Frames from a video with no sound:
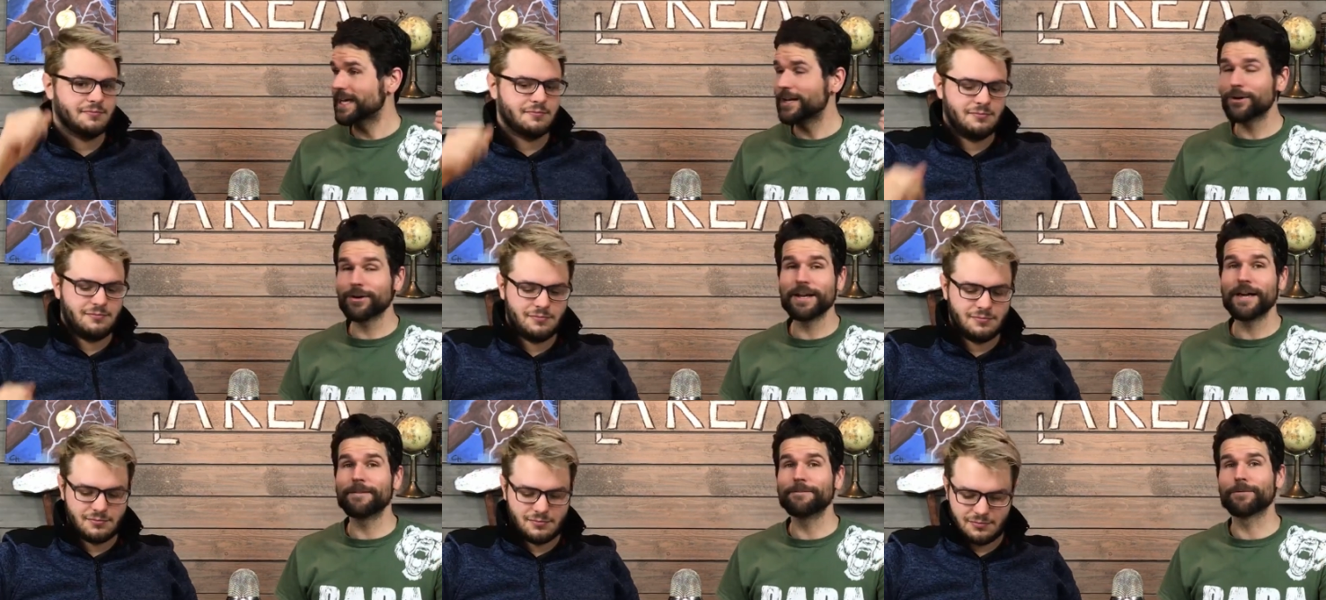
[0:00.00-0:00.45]

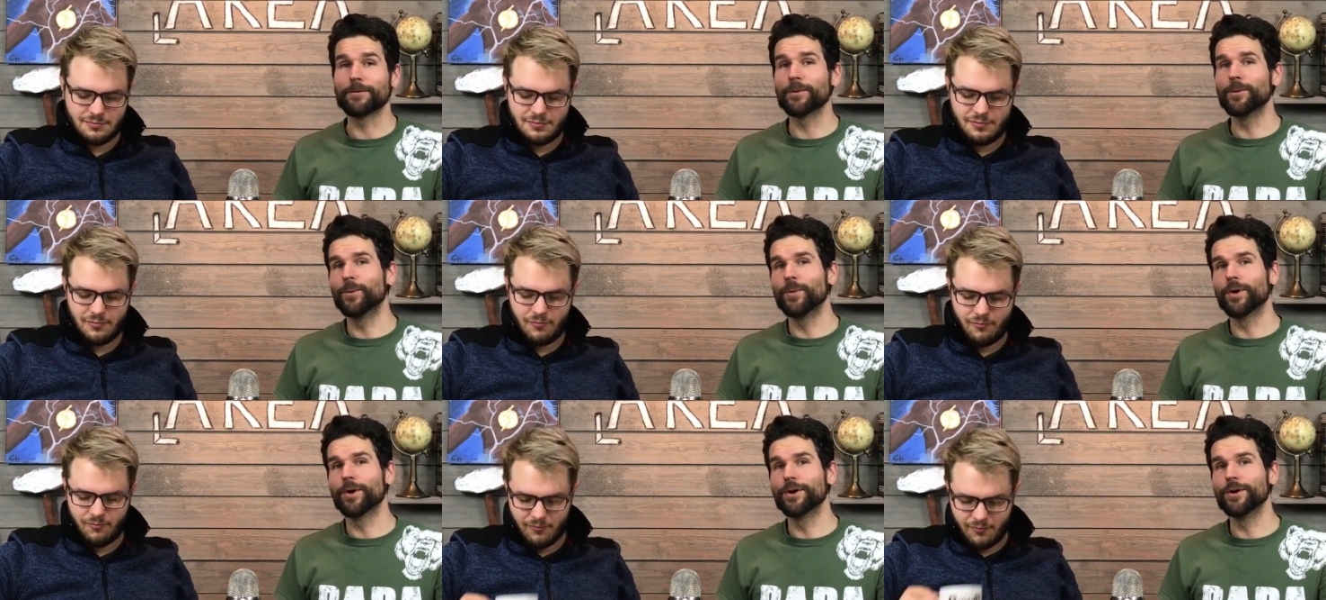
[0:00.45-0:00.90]
Speaker 1: internet for the
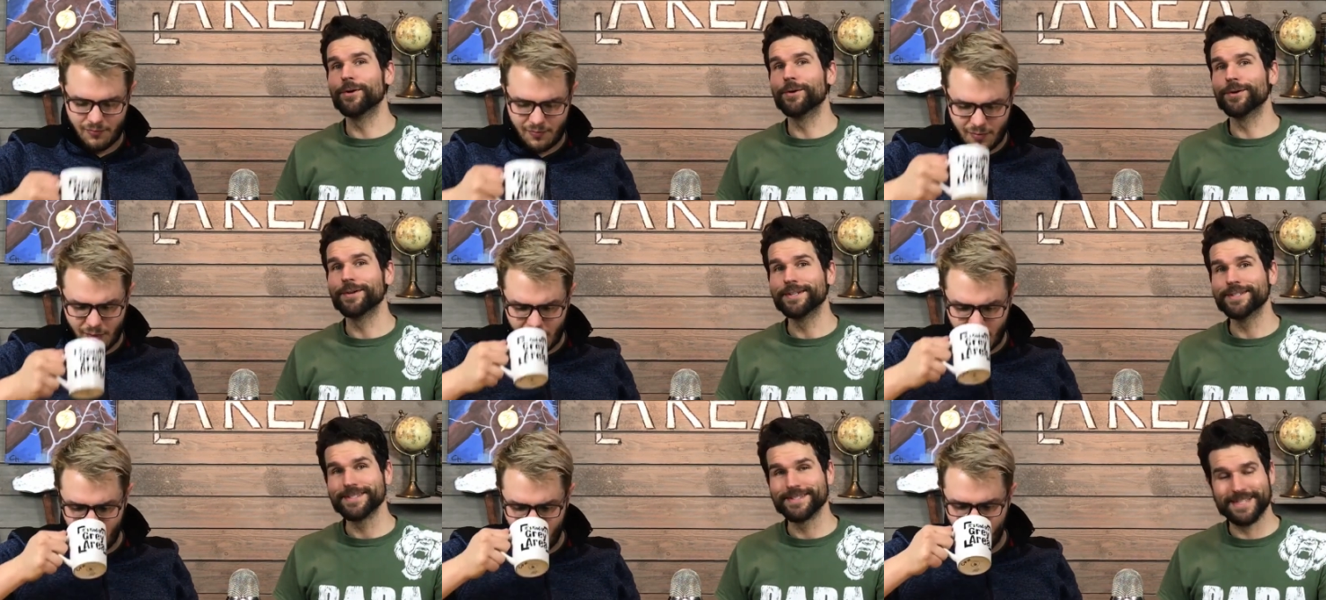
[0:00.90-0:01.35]
world
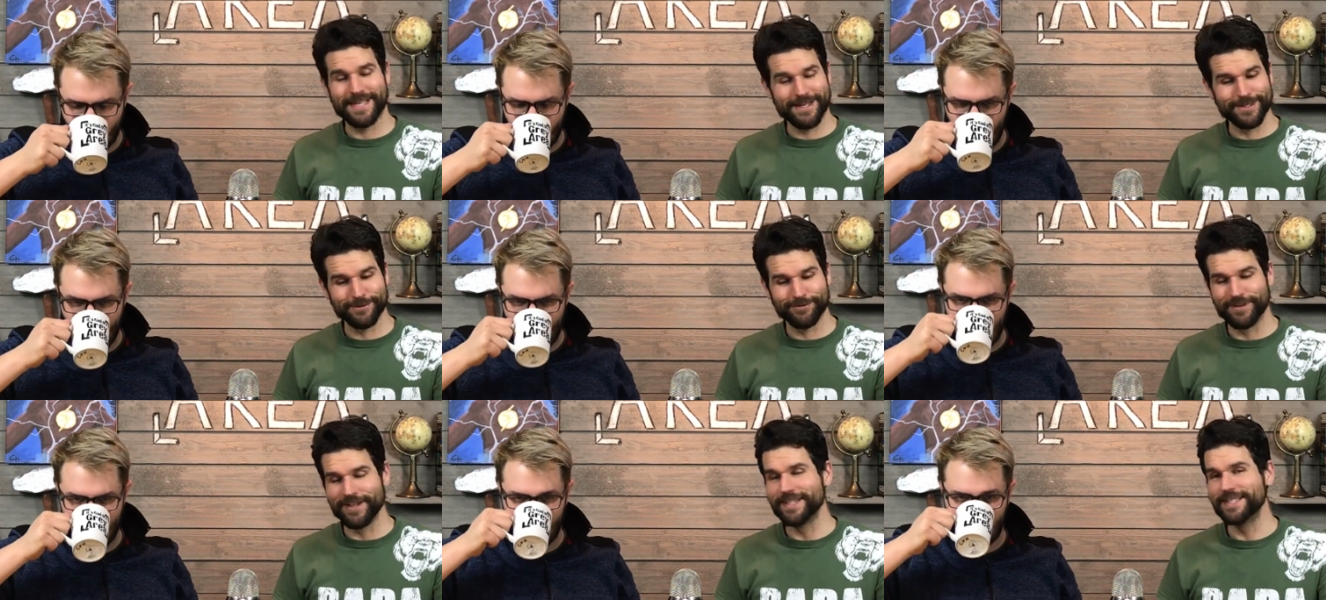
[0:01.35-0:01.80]

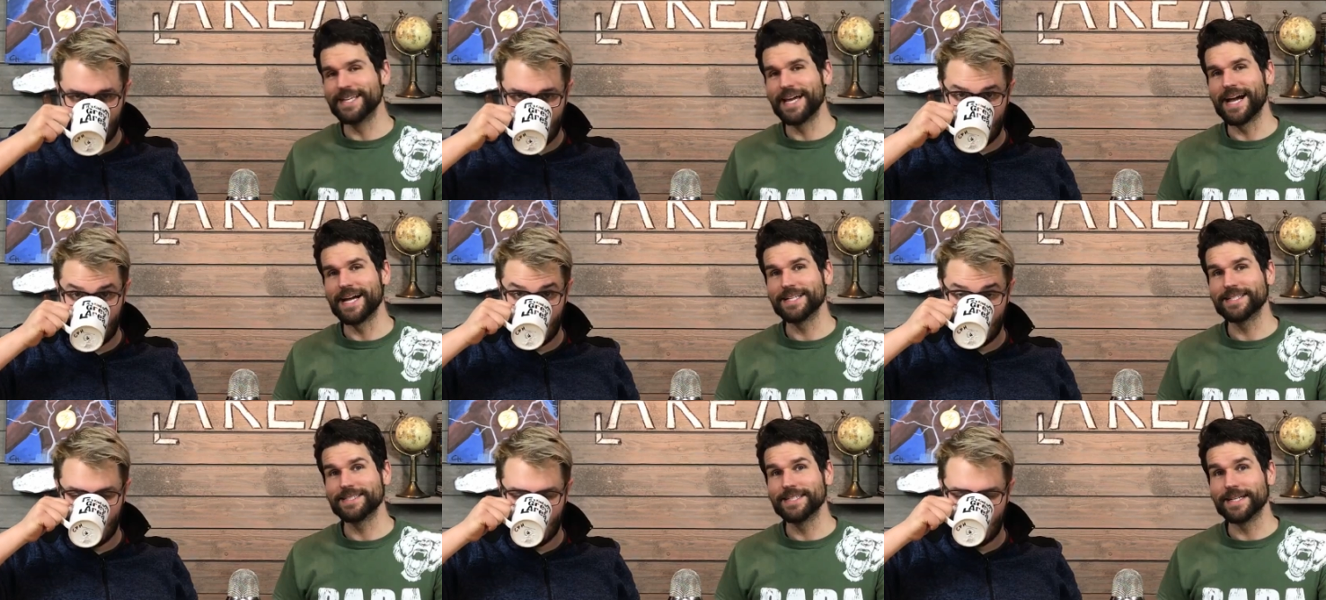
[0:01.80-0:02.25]
sounds
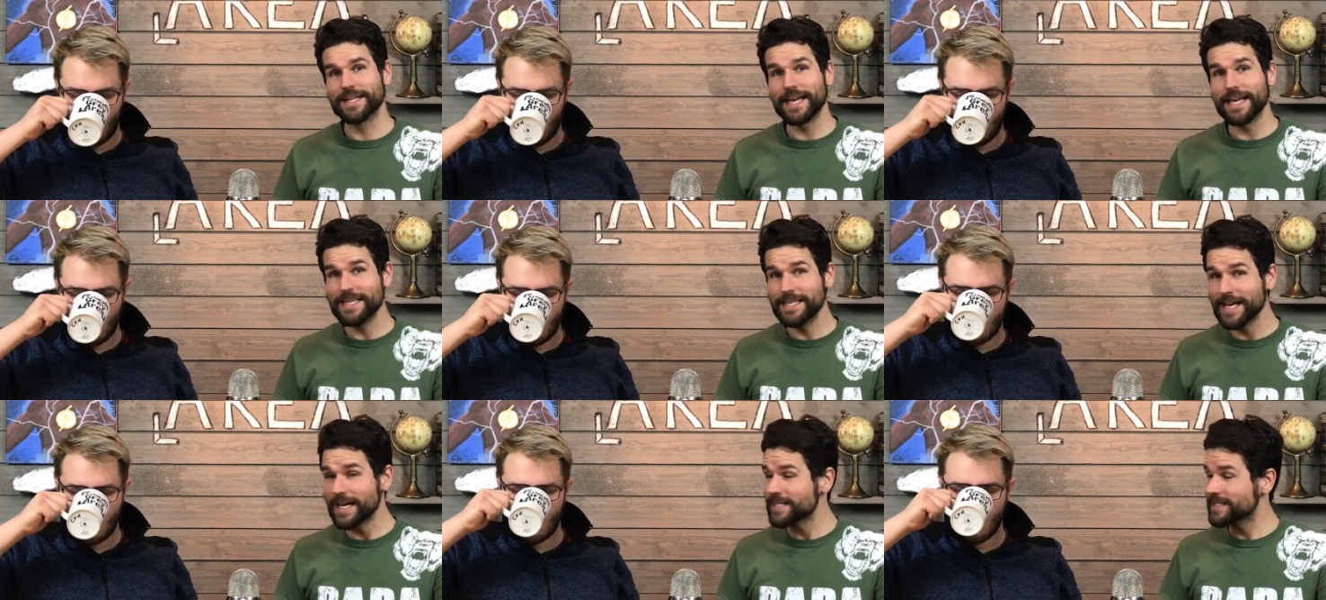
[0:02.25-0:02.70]
fantastic.
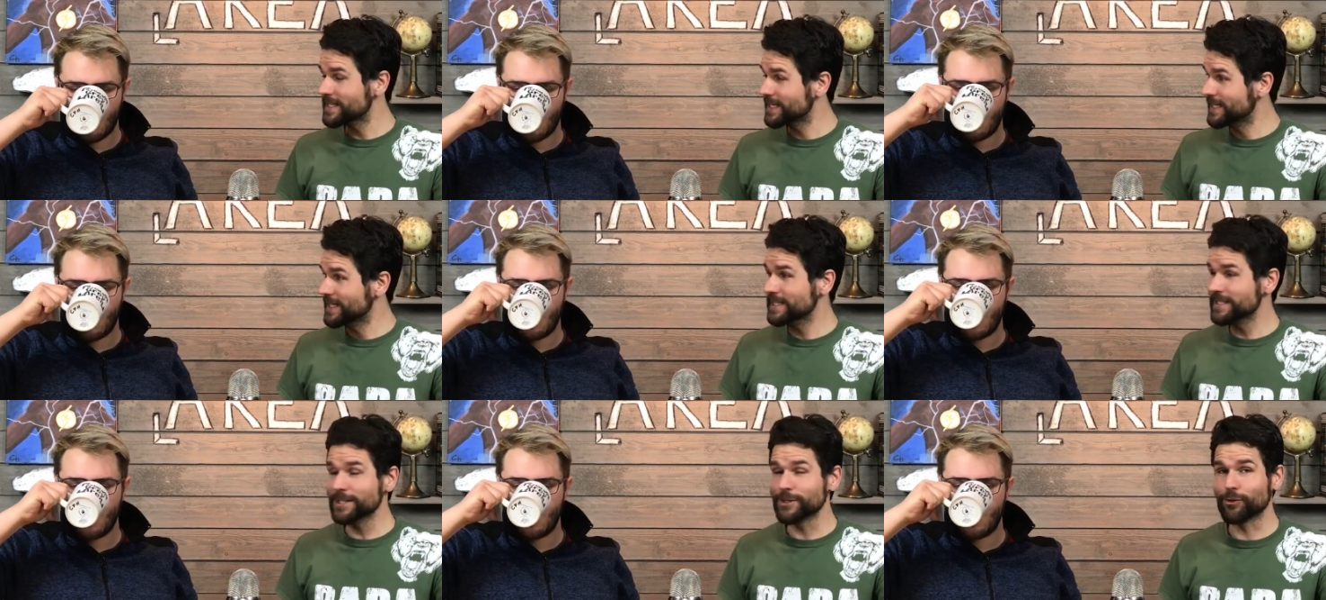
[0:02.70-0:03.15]
And yes, it
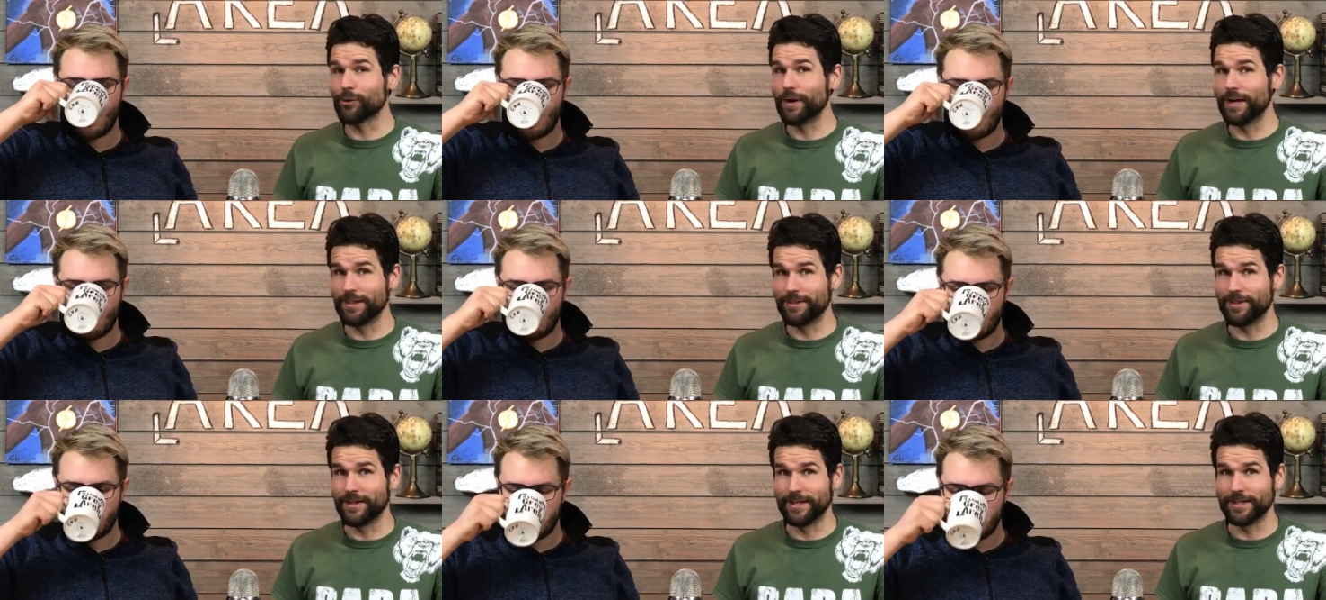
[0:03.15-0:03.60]
is a
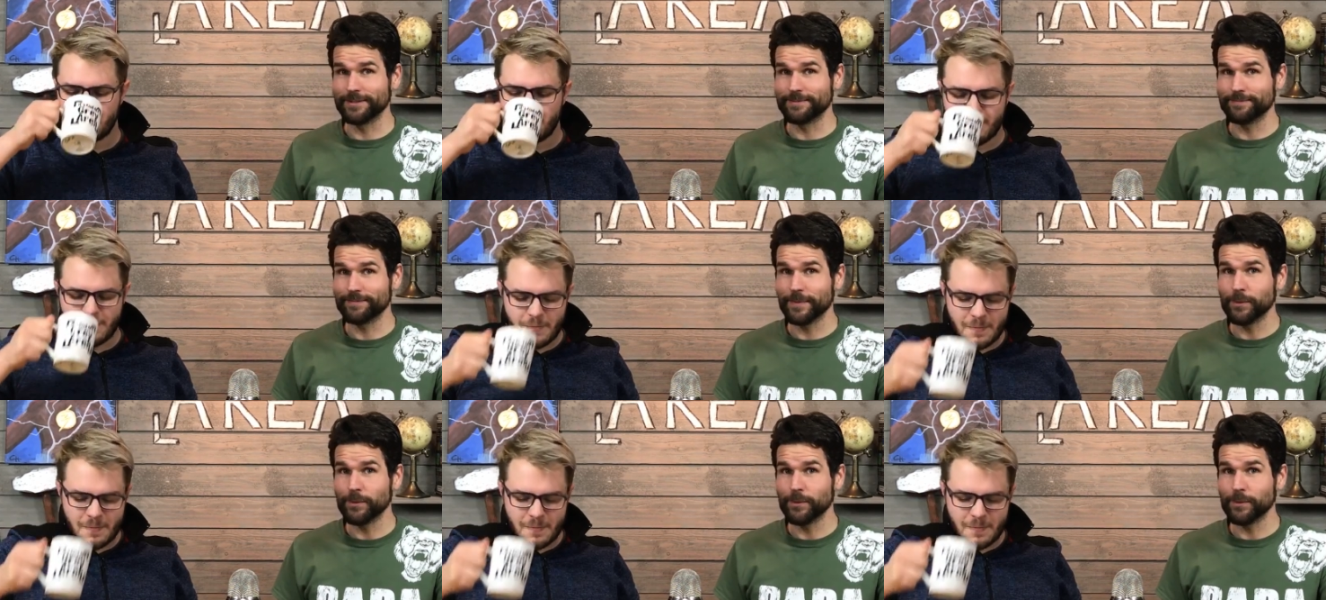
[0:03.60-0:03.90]
great thing.